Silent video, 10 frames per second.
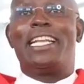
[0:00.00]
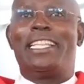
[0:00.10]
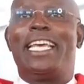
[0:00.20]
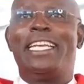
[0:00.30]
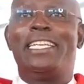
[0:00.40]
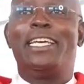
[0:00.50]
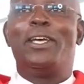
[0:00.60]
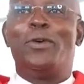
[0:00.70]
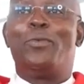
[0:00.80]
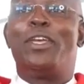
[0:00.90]
And then
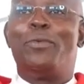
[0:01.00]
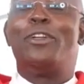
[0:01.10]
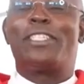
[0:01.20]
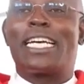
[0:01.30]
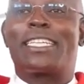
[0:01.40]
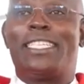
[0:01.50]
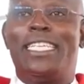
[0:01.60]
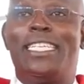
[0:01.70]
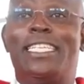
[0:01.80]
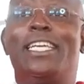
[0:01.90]
we will
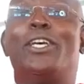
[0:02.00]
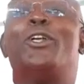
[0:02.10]
succeed